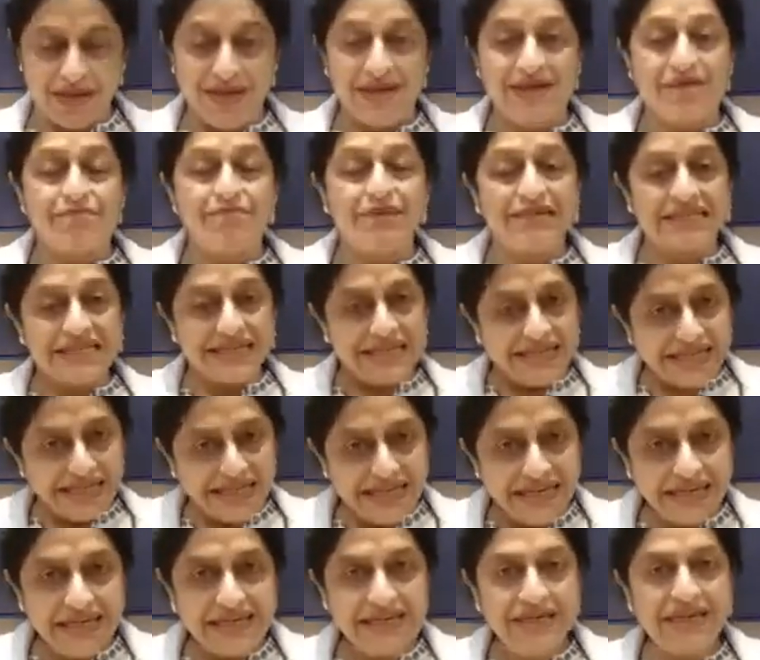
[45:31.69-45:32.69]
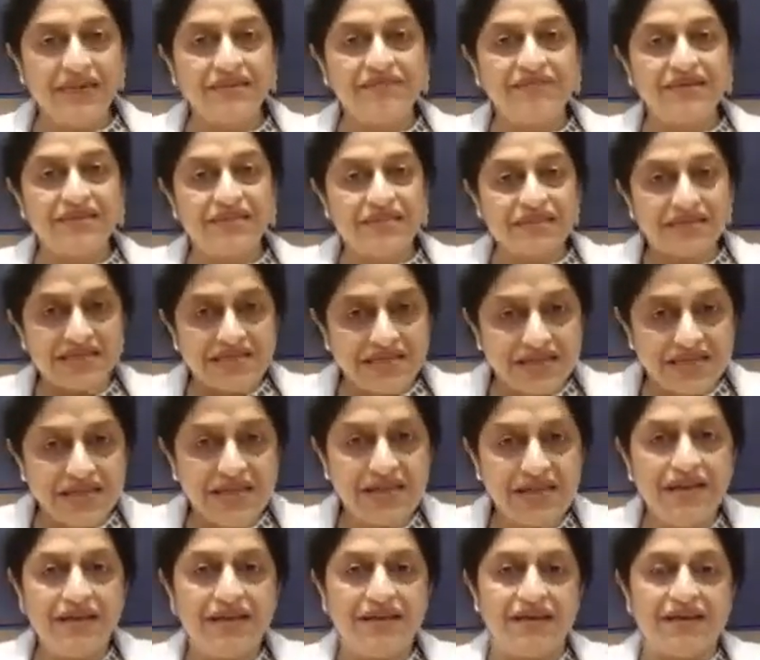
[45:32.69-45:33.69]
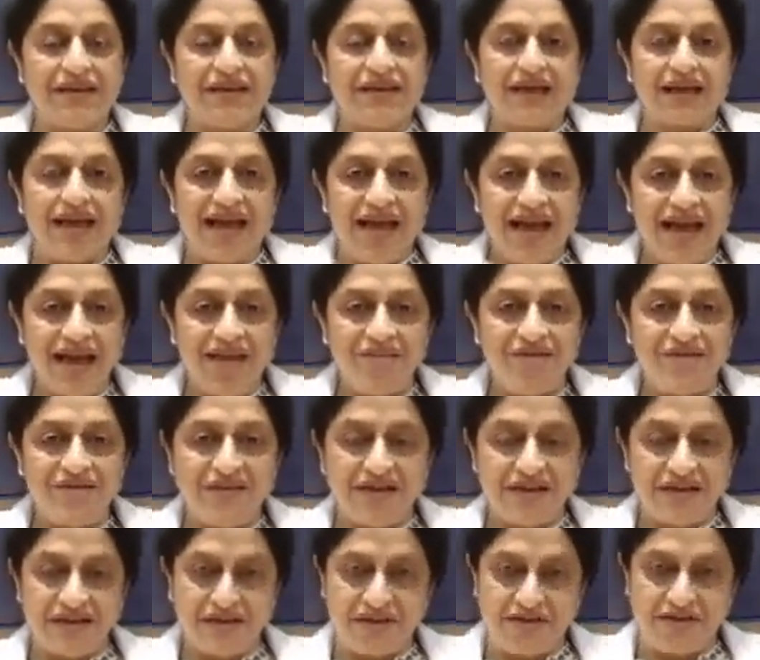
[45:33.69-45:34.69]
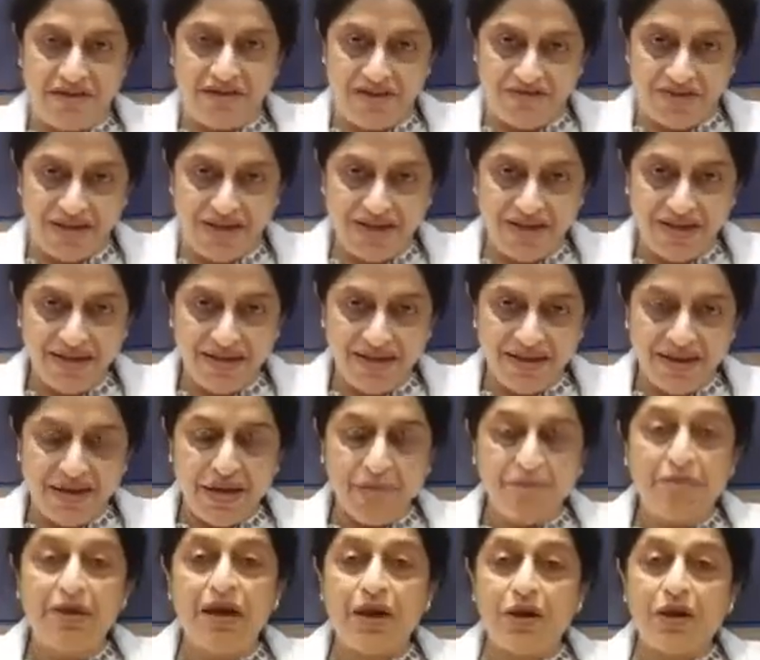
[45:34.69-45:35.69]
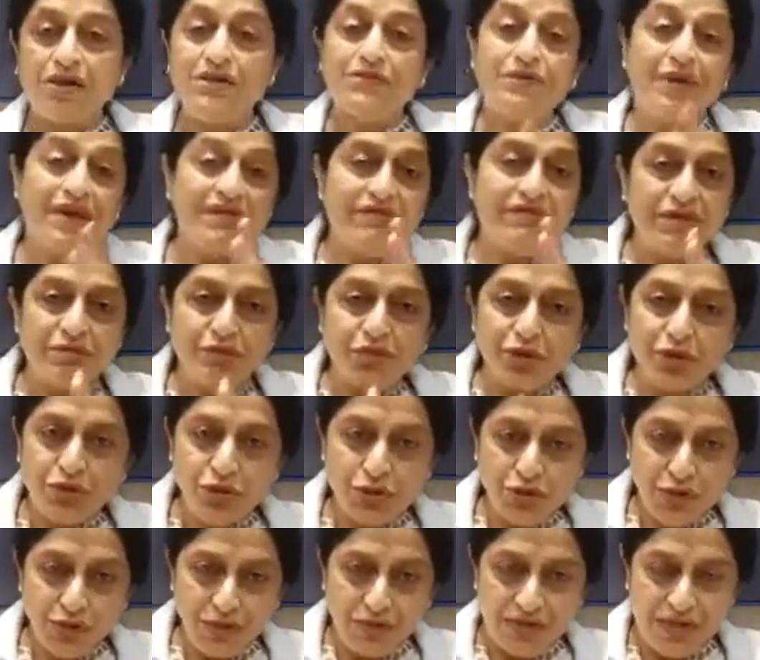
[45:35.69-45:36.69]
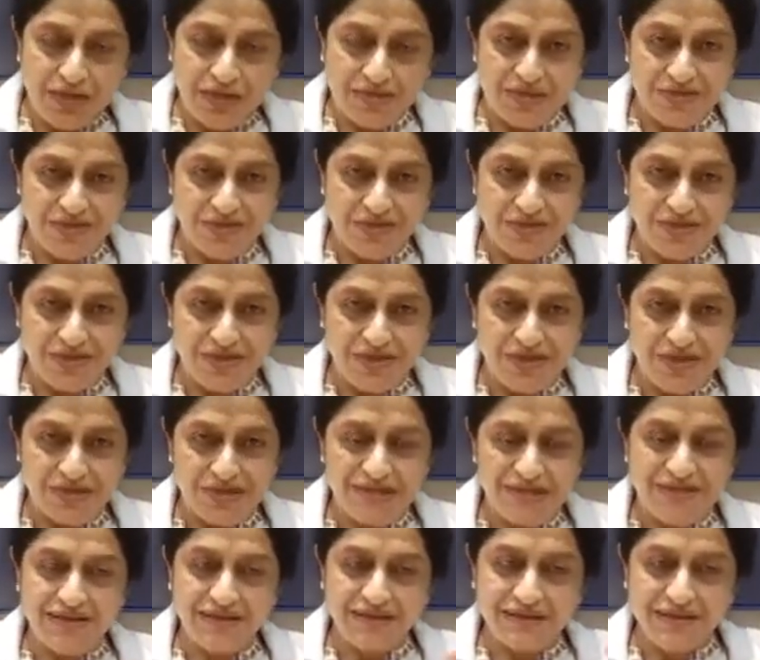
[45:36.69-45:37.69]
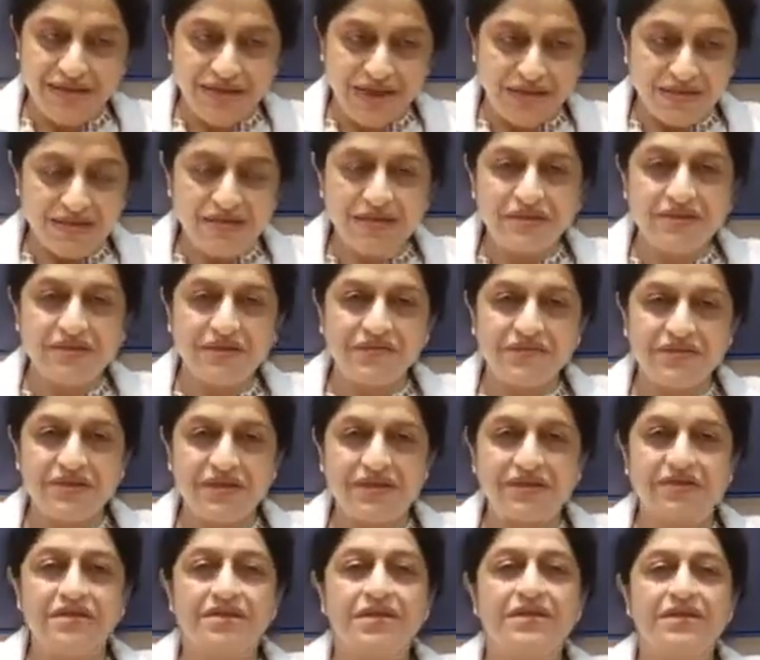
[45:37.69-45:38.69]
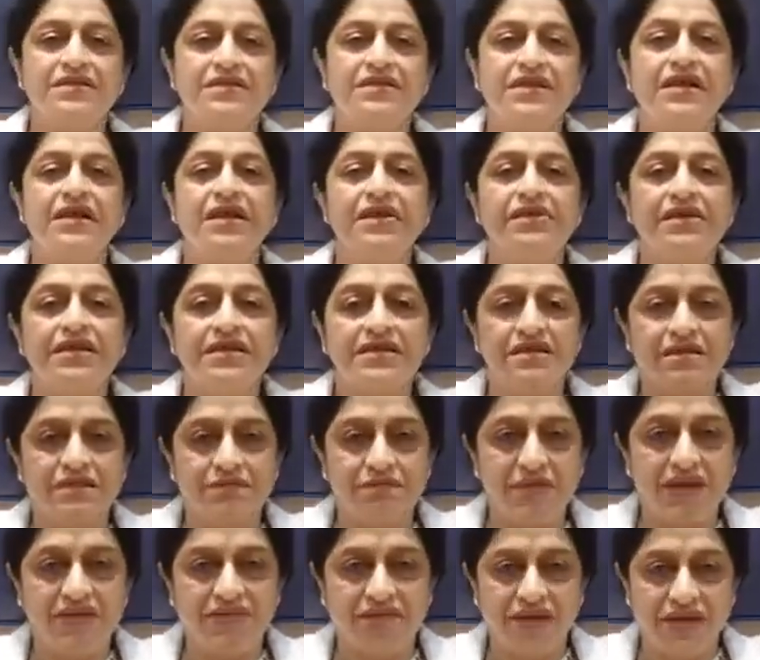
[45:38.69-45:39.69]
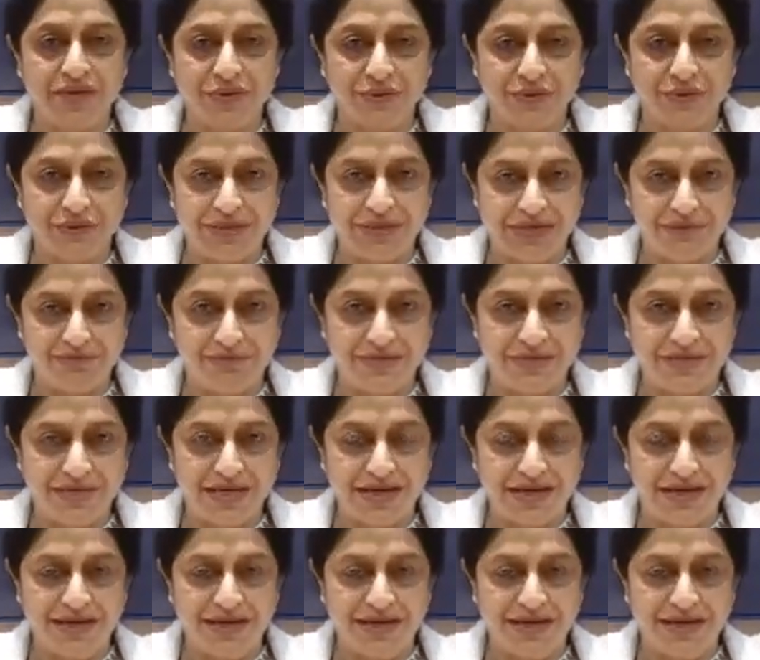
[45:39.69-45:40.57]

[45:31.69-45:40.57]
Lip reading: But in India, we still have that craving, because when we put 2 blastocysts, the chances of success increases by 5 to 10%.